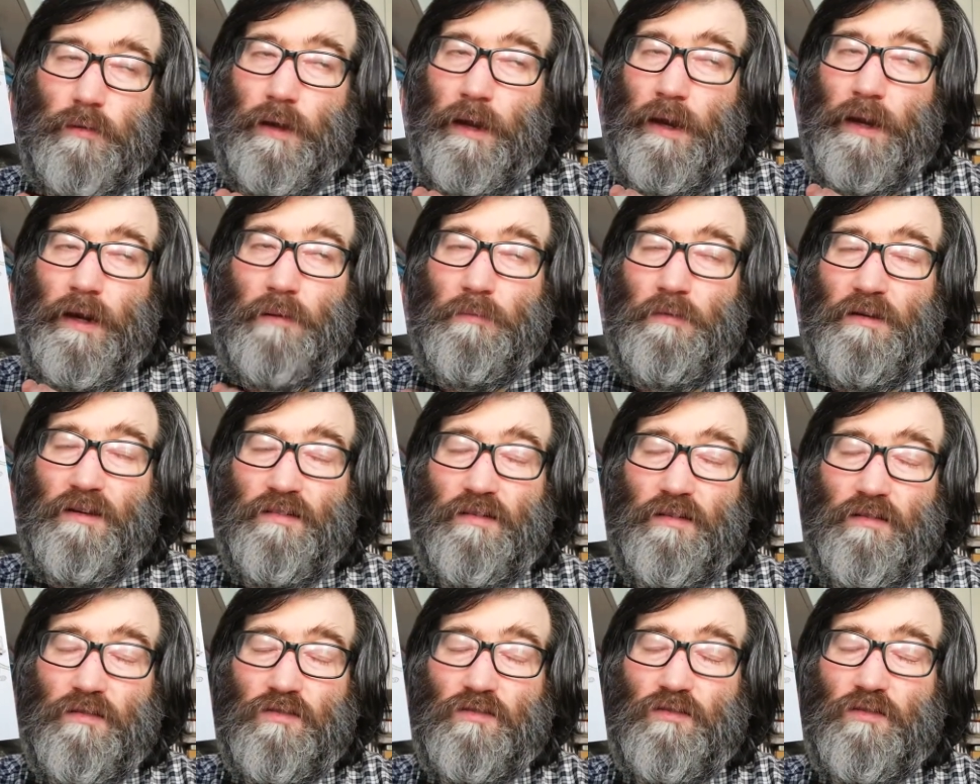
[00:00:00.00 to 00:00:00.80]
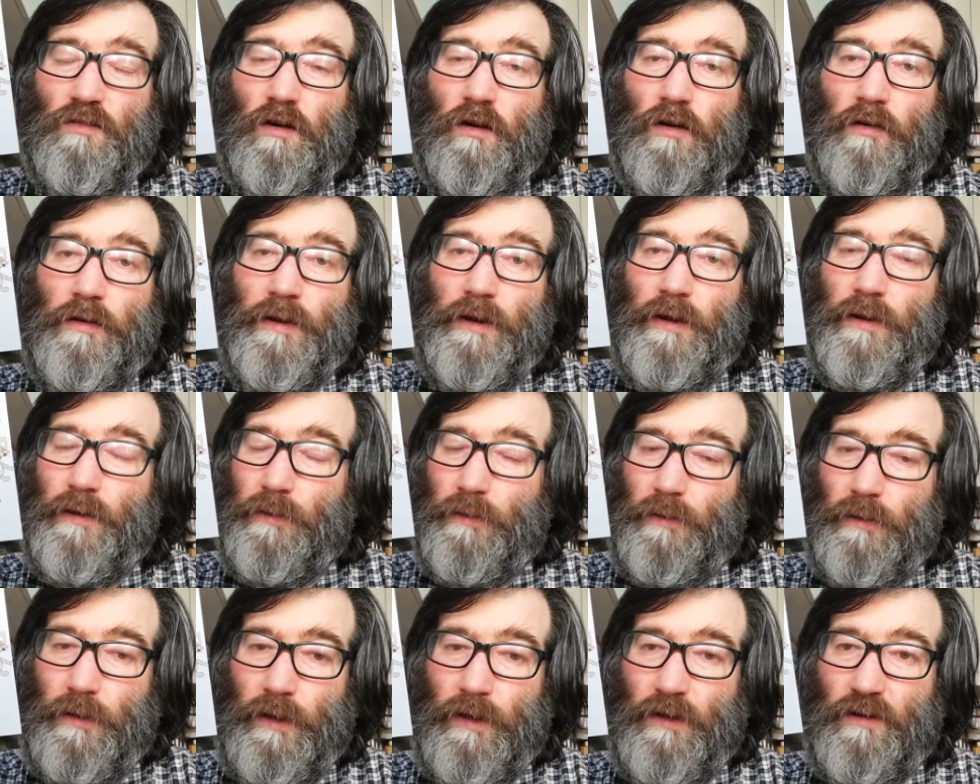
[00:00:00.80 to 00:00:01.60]
animation story
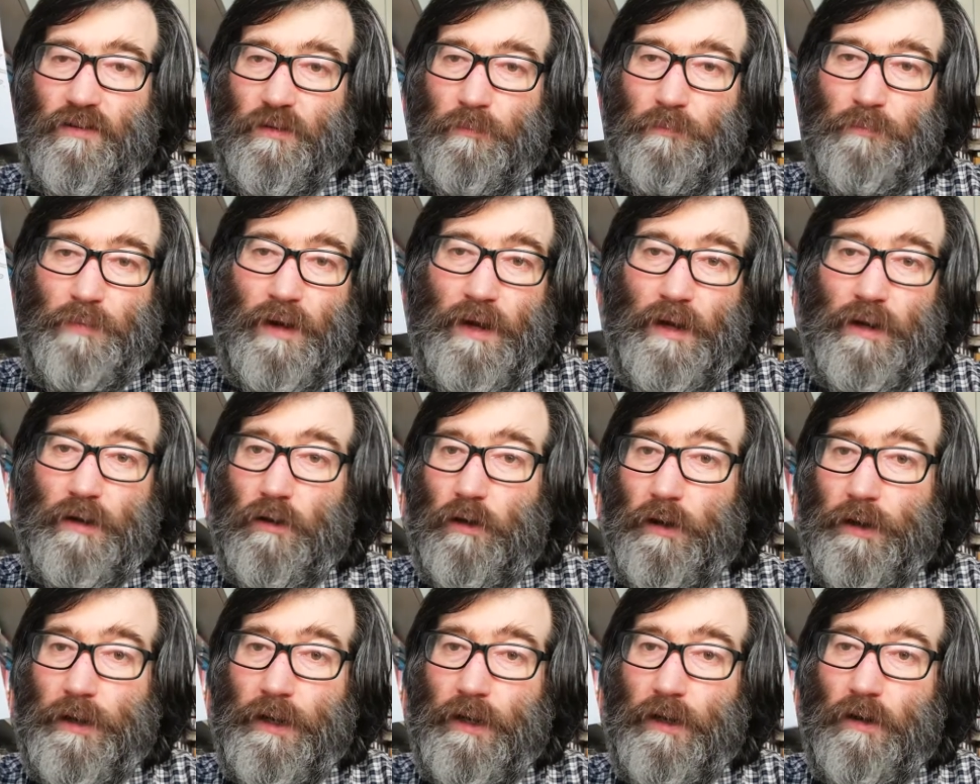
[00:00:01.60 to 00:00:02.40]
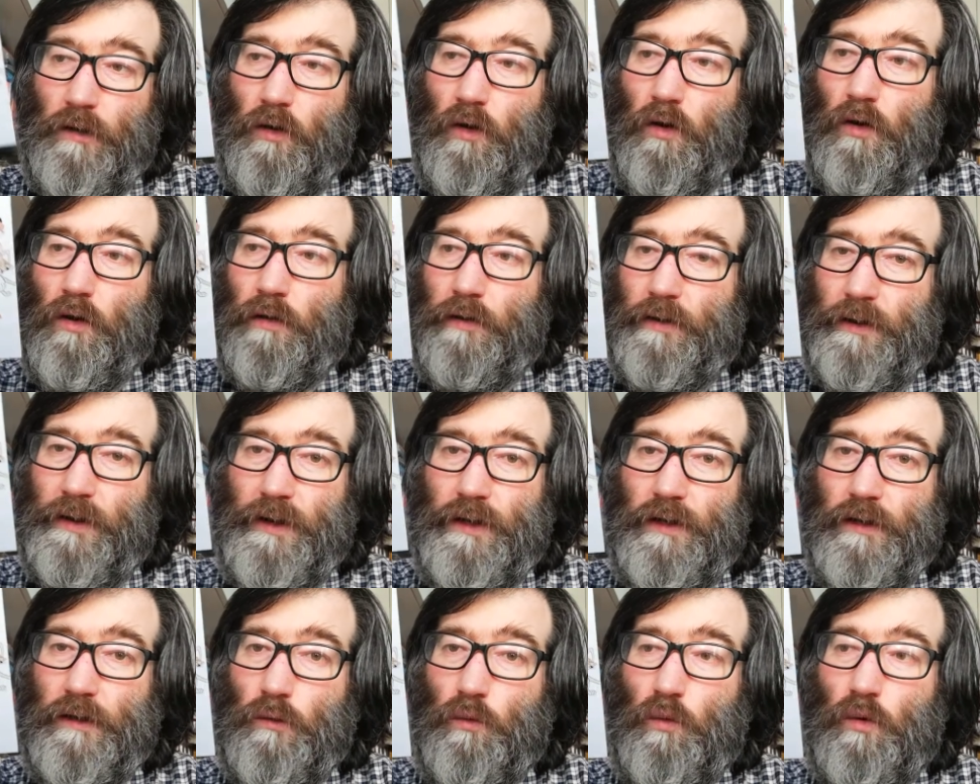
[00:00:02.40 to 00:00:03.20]
in Japan or
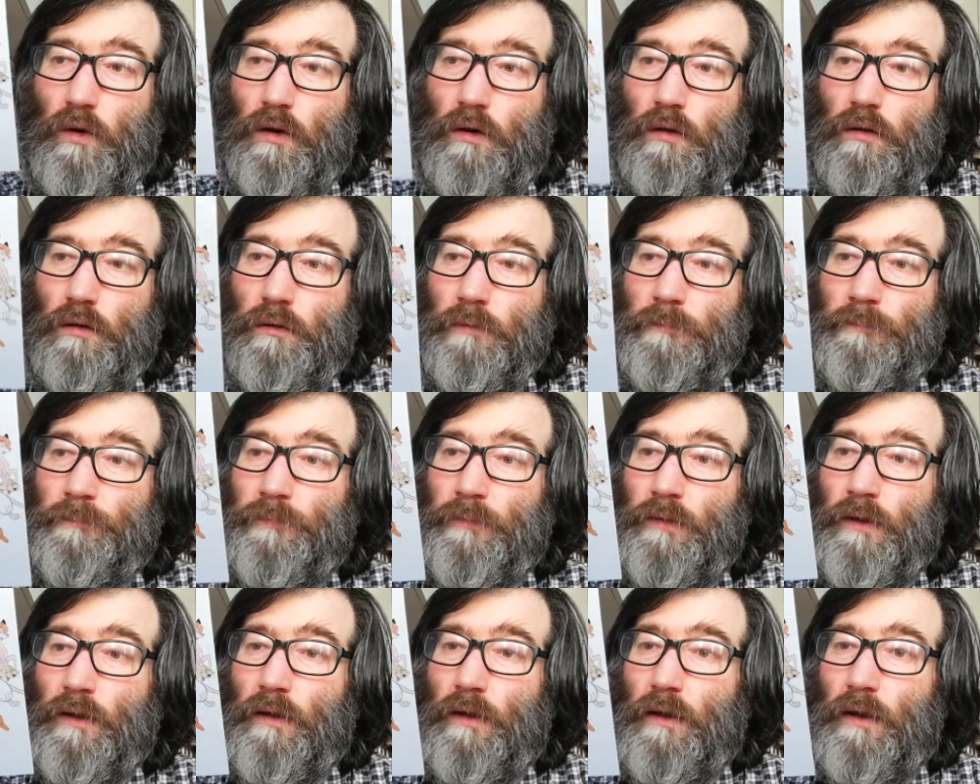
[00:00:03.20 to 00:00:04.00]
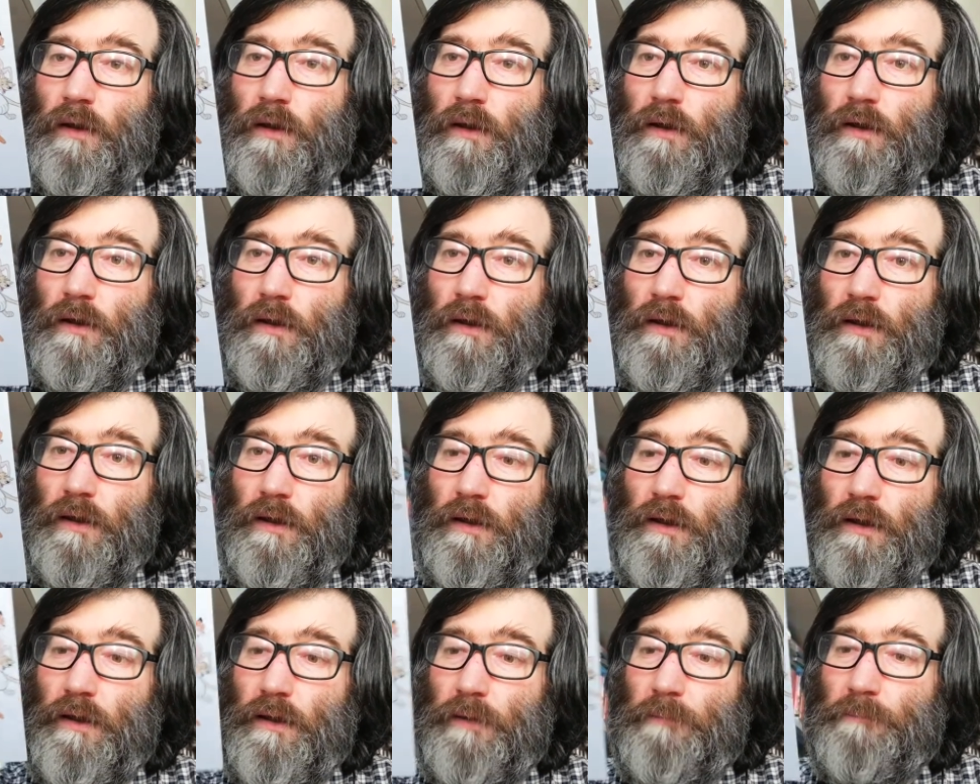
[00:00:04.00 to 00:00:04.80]
in the world.
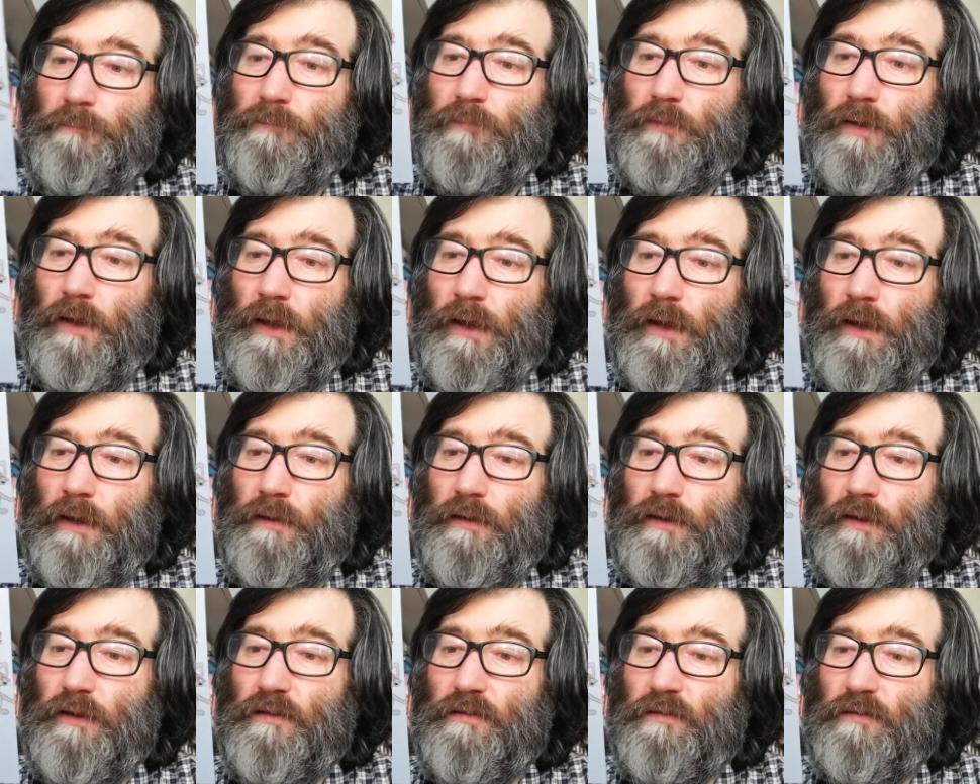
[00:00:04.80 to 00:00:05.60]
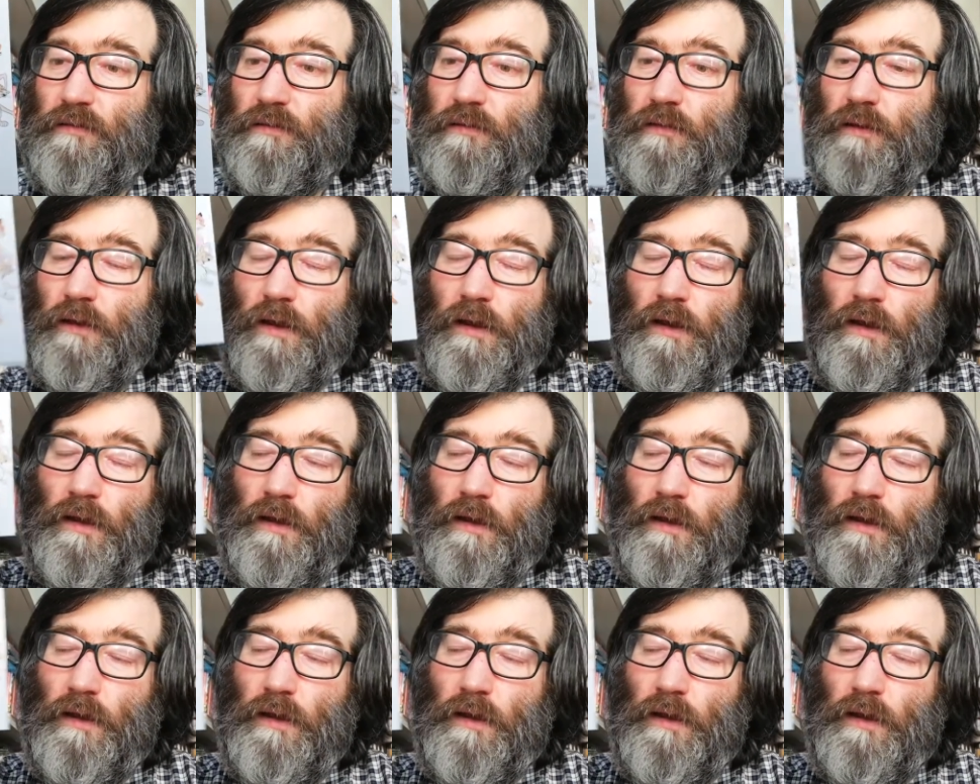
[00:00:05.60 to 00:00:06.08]
And this